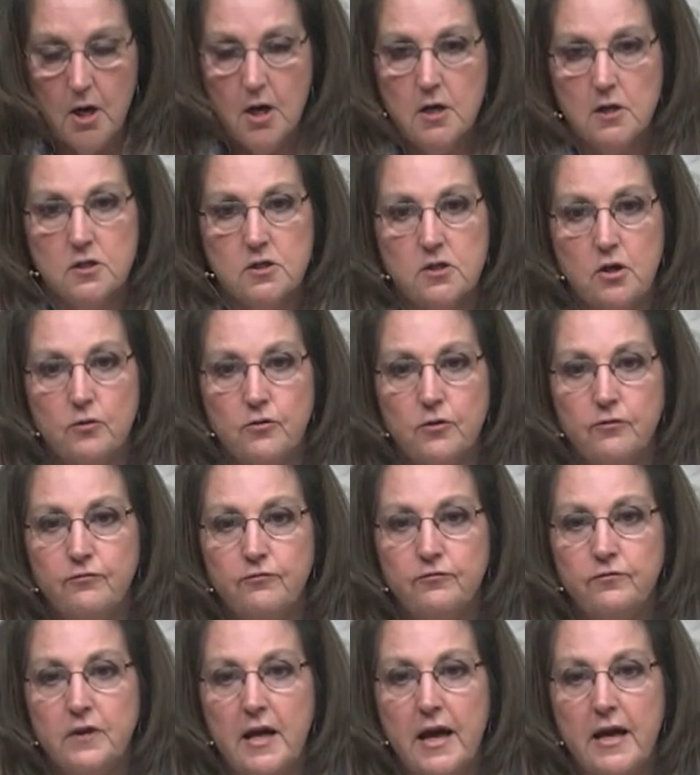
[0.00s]
So the
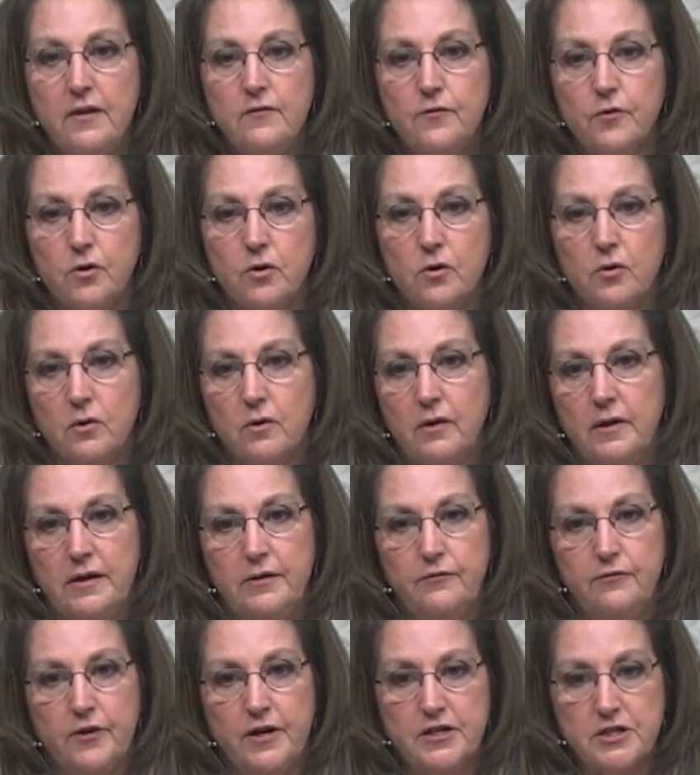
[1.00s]
flavor in
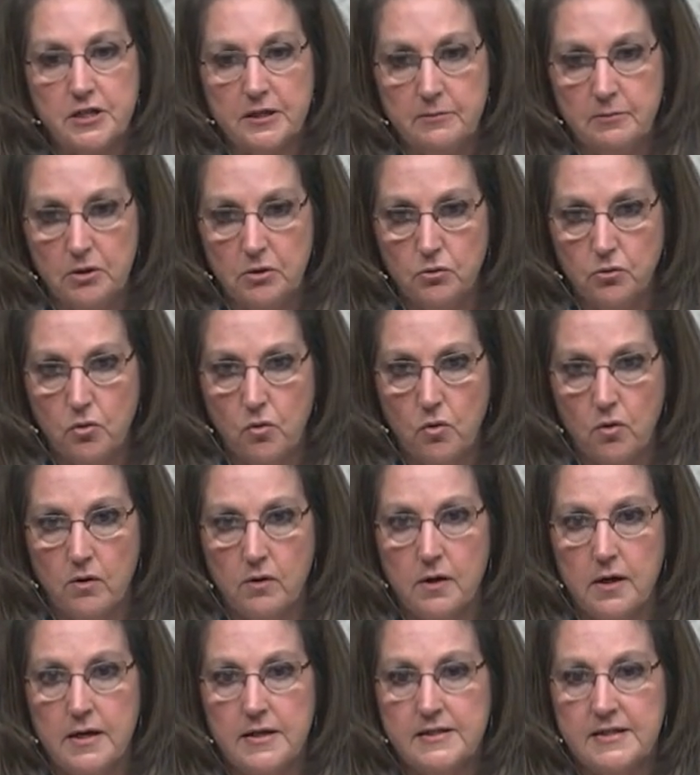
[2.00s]
freshly milled
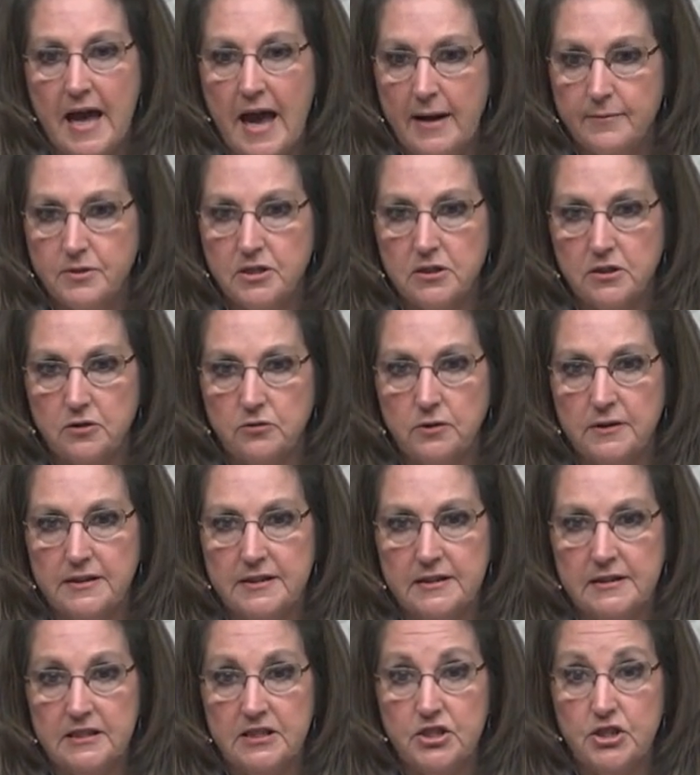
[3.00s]
corn is absolutely
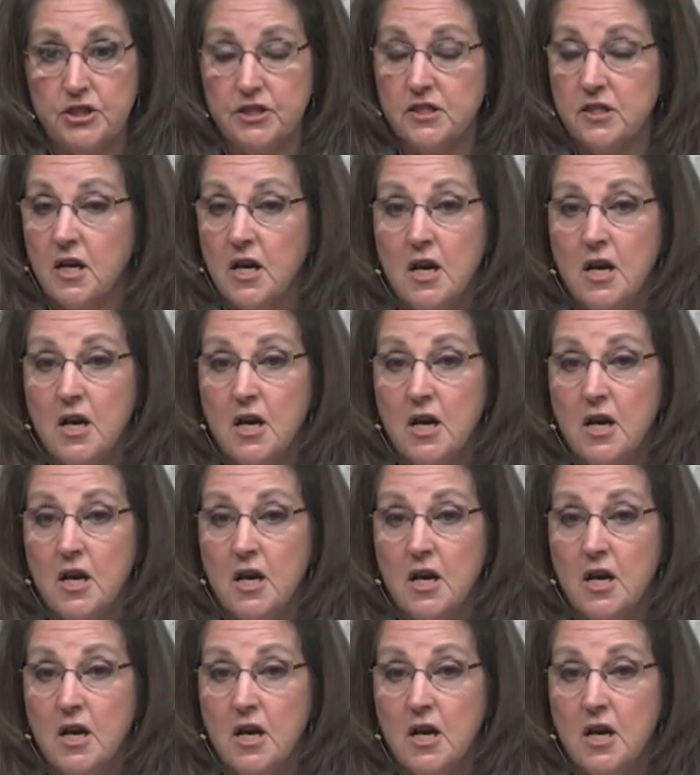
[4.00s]
delicious.